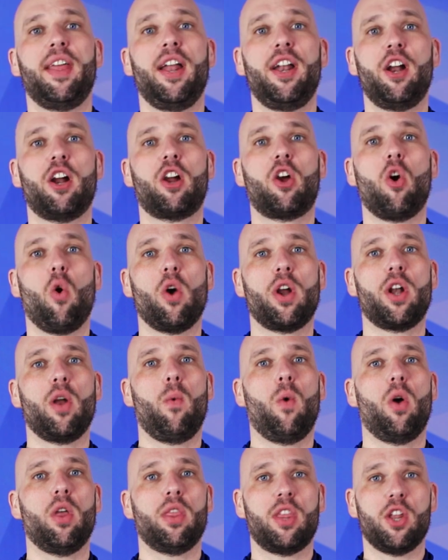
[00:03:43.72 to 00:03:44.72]
then you're going to
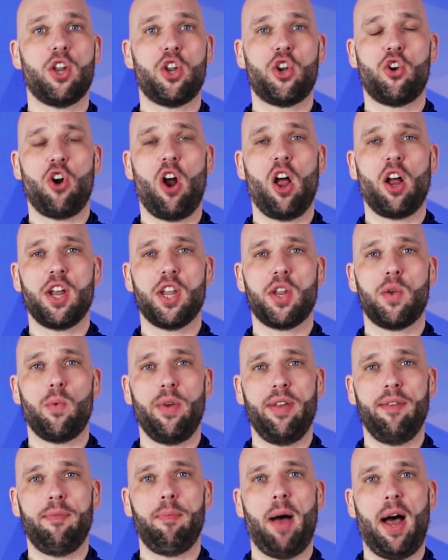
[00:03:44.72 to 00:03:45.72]
want the strongest
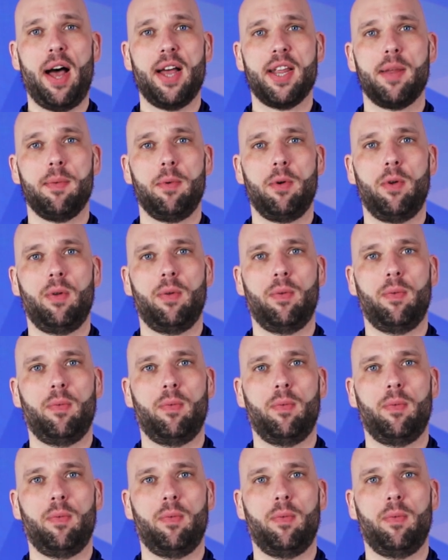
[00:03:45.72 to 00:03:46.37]
weave possible.